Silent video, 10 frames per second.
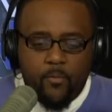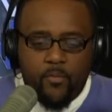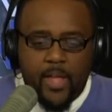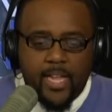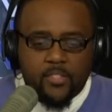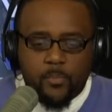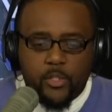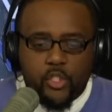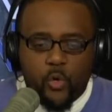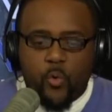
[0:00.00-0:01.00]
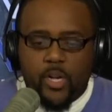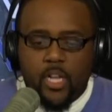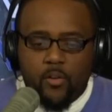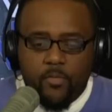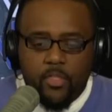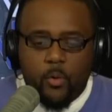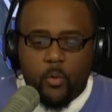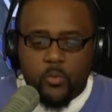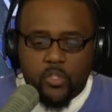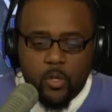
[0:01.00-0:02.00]
vast majority of
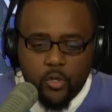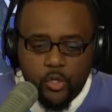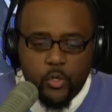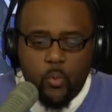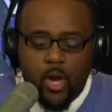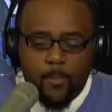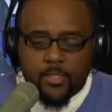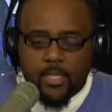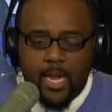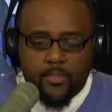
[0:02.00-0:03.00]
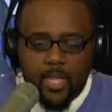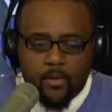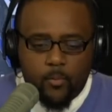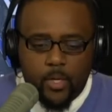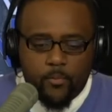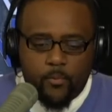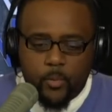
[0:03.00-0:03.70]
those new homicides, out of what,